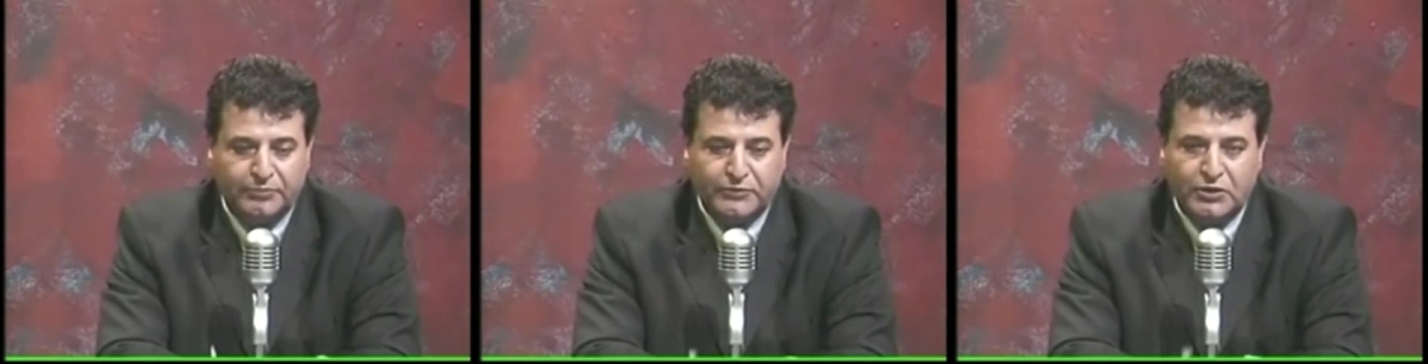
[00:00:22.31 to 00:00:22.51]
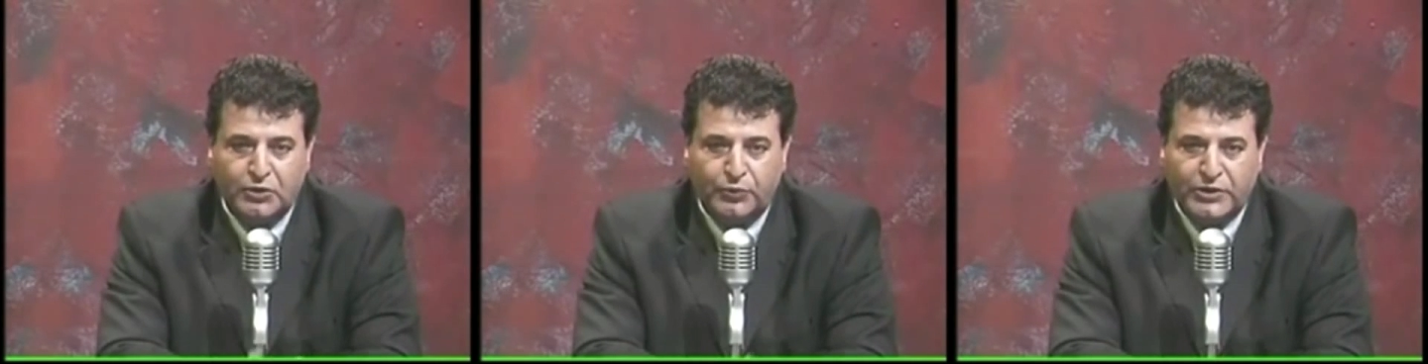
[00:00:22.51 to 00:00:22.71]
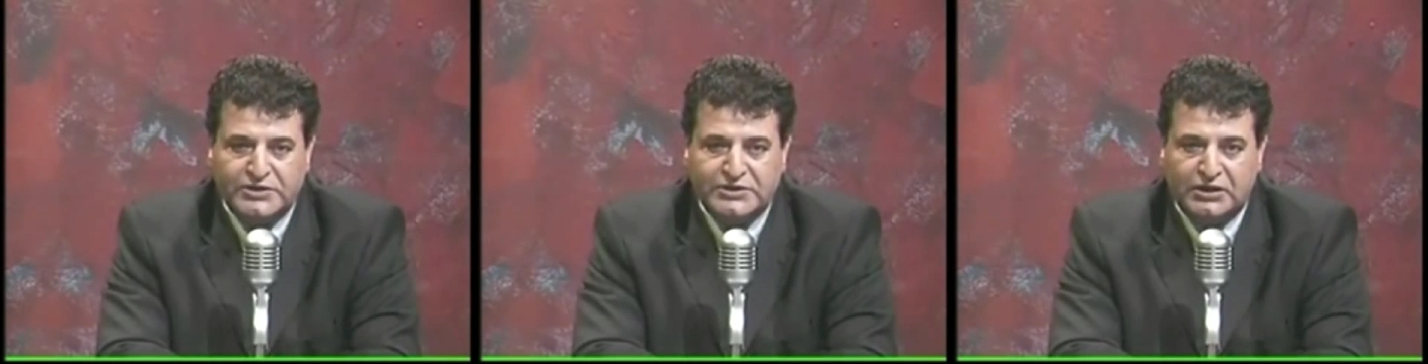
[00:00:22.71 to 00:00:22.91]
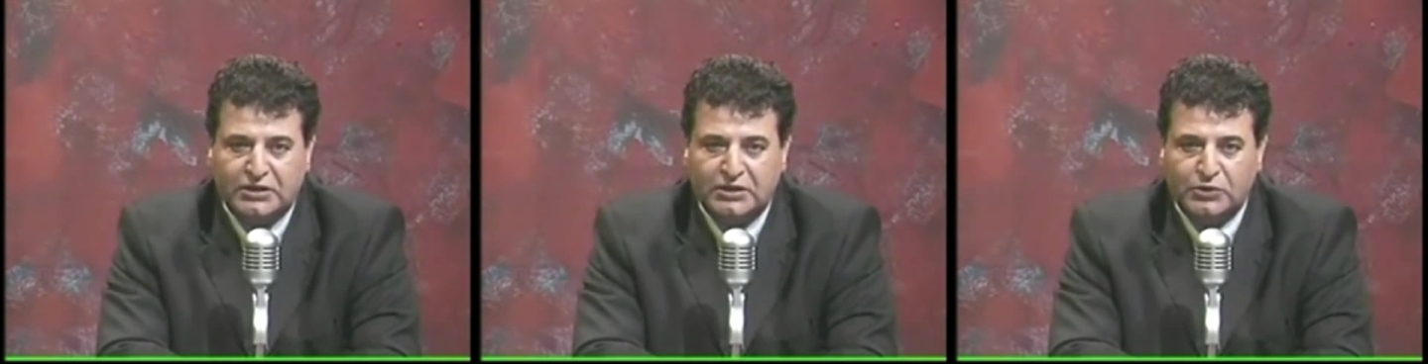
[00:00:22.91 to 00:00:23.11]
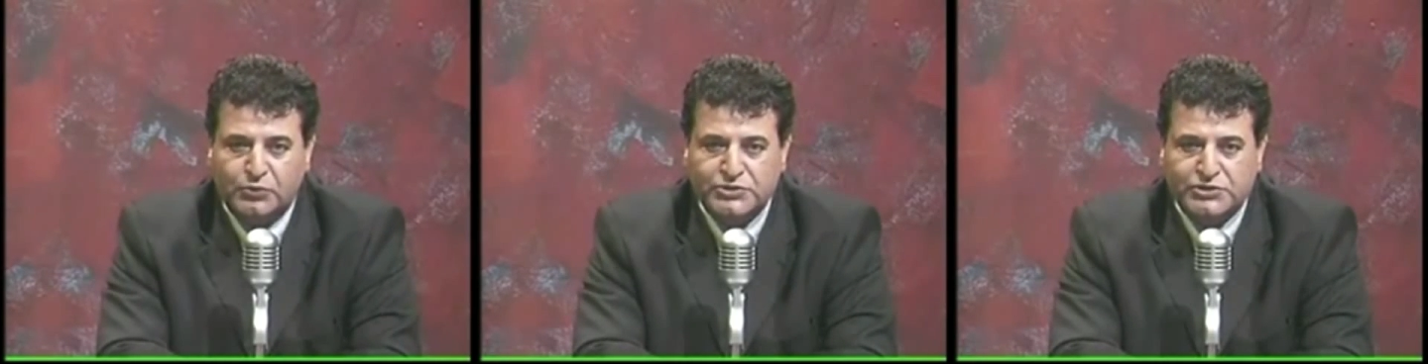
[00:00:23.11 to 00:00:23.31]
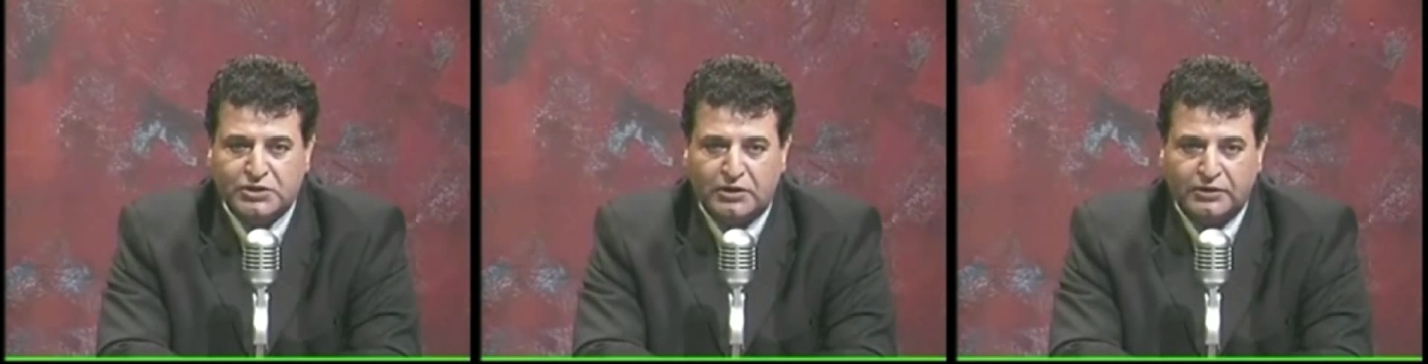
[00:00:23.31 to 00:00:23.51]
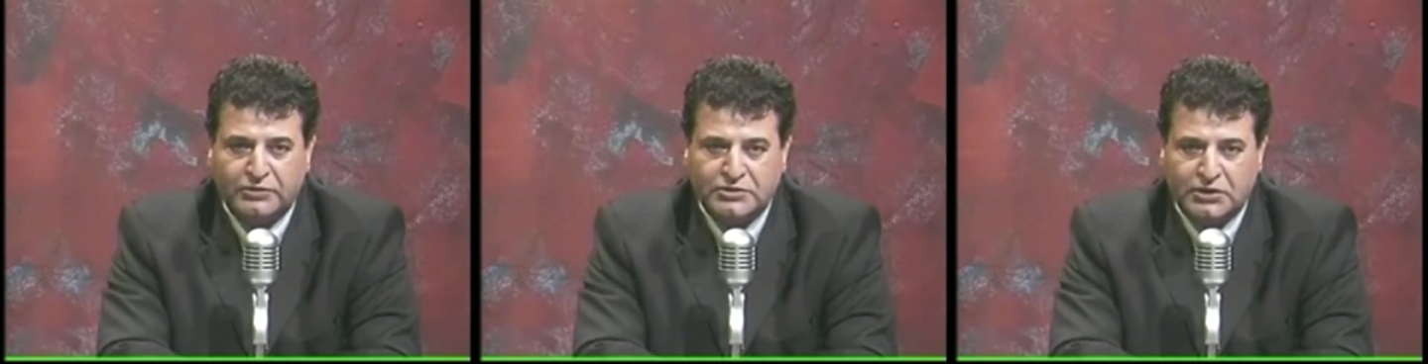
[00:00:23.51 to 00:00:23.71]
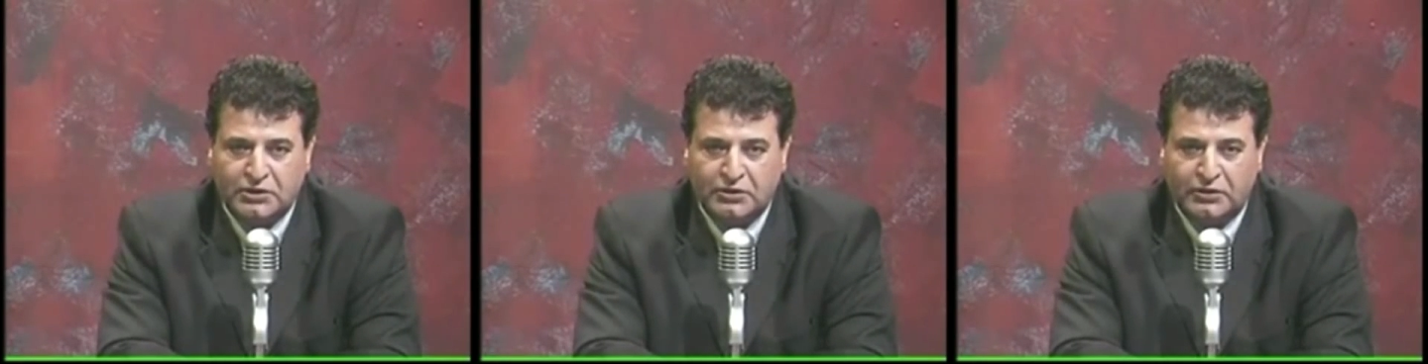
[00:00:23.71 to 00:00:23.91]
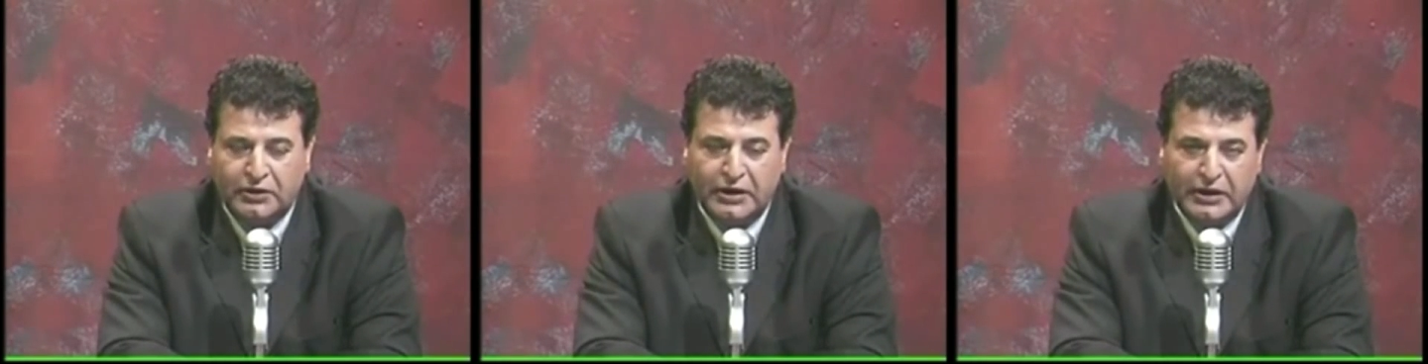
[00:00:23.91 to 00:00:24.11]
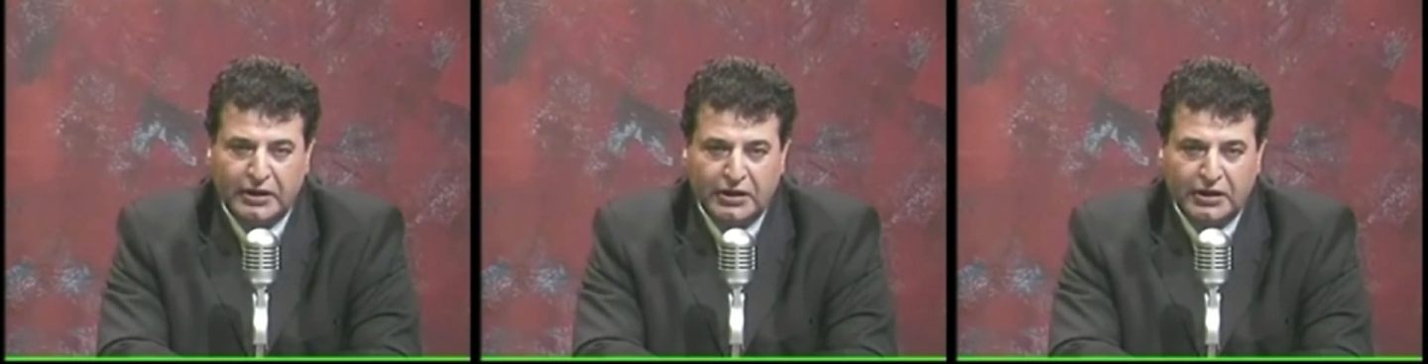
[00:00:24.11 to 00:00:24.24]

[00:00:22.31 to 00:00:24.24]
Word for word: you know, recently we started to hear